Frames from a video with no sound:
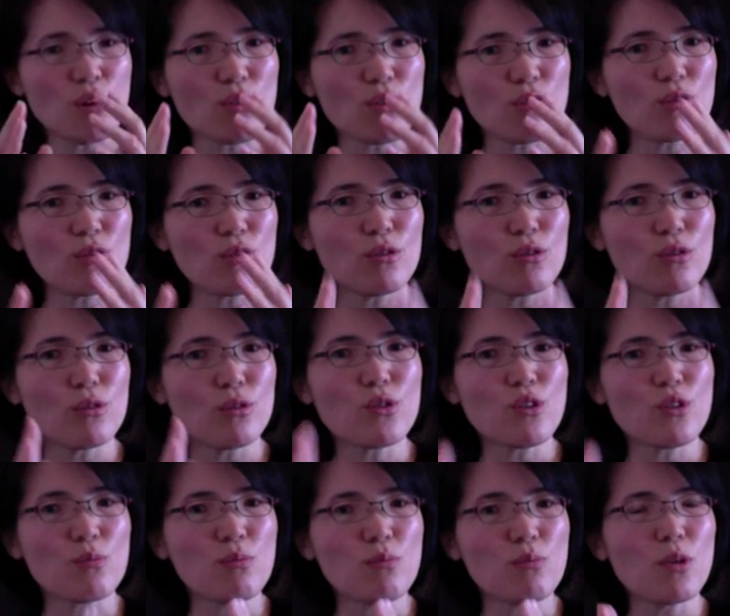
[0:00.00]
through use
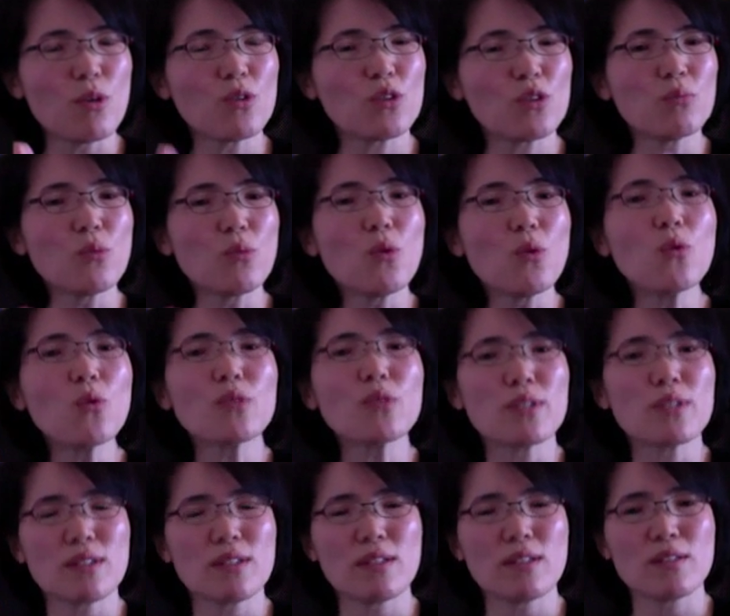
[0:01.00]
of
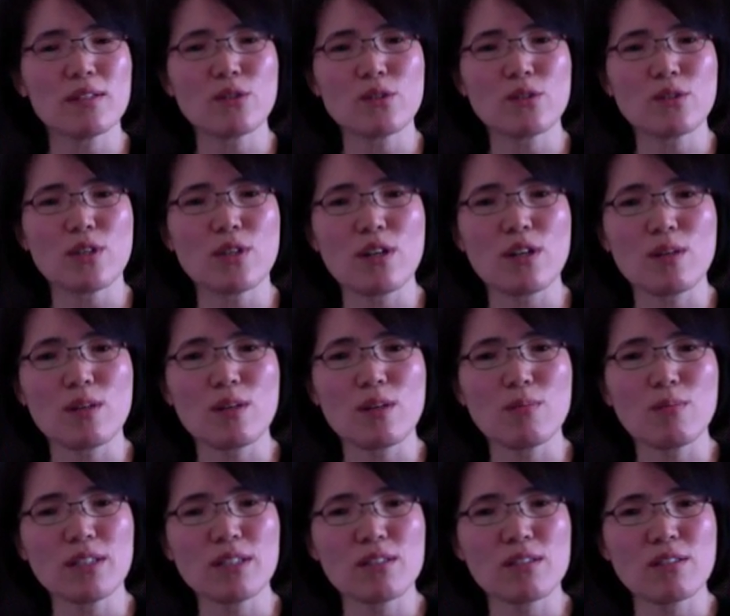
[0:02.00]
multimodal
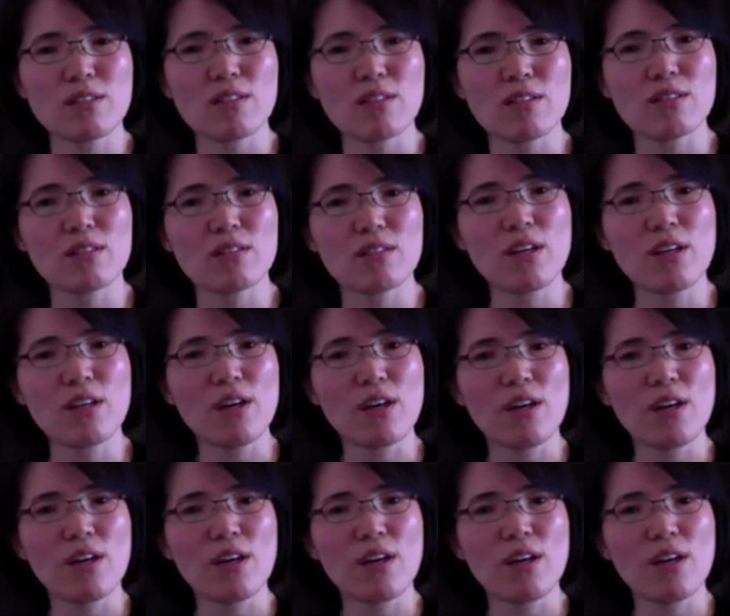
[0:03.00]
practices.